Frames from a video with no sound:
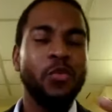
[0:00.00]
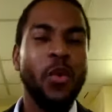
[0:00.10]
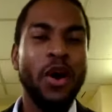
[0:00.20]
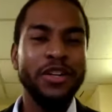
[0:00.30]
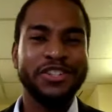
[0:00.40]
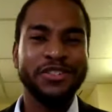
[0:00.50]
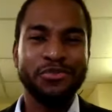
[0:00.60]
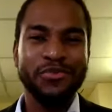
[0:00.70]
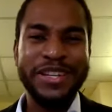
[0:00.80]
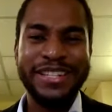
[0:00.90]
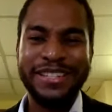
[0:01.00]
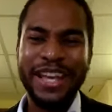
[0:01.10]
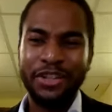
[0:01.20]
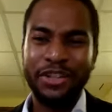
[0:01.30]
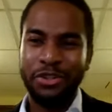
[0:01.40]
wants to
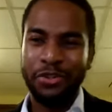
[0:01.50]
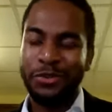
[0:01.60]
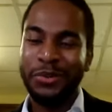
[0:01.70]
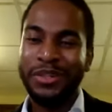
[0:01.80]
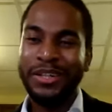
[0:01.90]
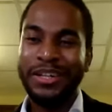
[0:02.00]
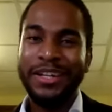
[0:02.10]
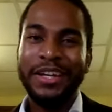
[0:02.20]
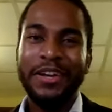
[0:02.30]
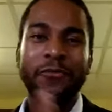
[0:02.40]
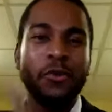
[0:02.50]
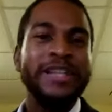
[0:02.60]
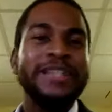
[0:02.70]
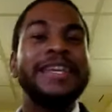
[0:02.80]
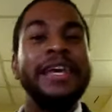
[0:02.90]
reset you for
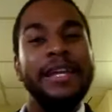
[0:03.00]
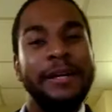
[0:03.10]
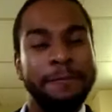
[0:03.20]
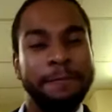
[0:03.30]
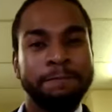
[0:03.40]
his kingdom.